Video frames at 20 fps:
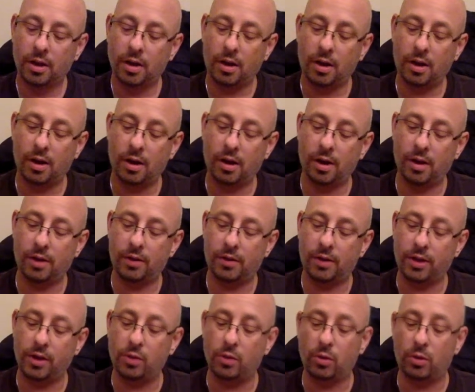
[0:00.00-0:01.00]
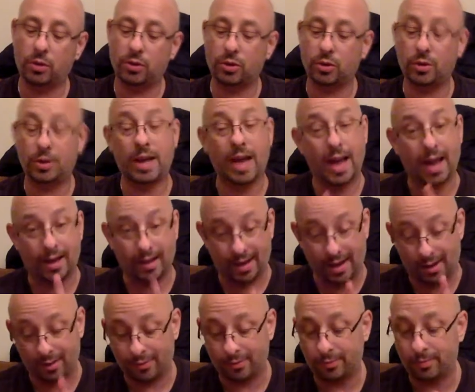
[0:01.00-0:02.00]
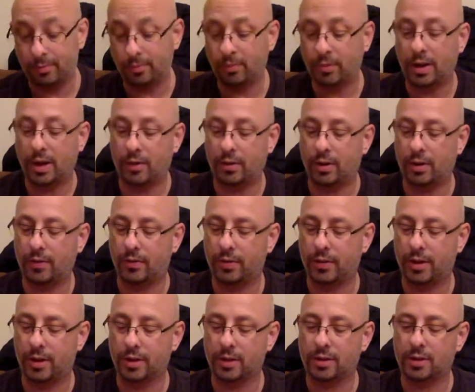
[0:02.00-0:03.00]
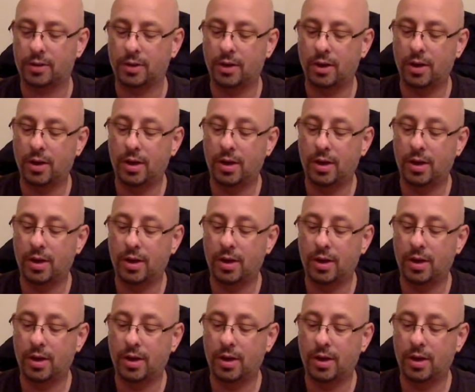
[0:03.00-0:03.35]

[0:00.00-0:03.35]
Then you also get, now get ready for this,